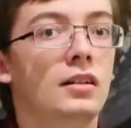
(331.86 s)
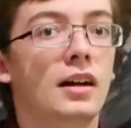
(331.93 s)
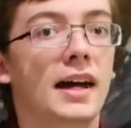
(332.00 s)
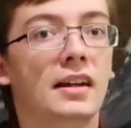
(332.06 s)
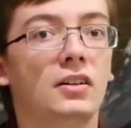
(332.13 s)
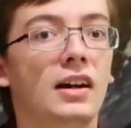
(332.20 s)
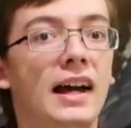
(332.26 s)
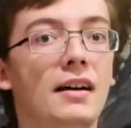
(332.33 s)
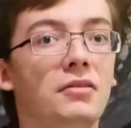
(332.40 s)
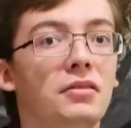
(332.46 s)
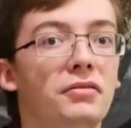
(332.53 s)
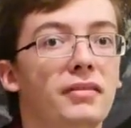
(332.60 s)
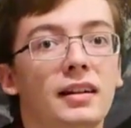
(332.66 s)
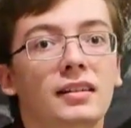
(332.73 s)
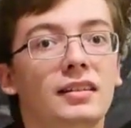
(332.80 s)
I don't have a
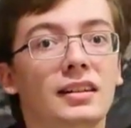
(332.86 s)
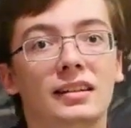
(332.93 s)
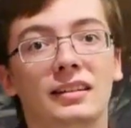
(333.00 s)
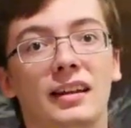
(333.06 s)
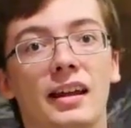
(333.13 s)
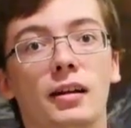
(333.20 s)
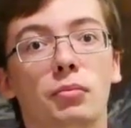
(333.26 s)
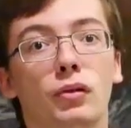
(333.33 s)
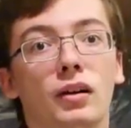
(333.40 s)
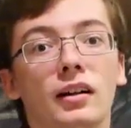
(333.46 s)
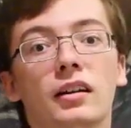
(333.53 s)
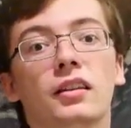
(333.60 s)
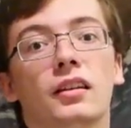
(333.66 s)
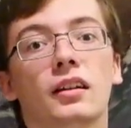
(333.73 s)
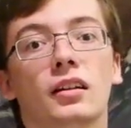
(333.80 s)
fancy setup or
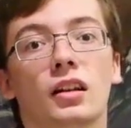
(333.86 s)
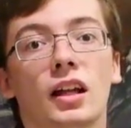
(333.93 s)
anything.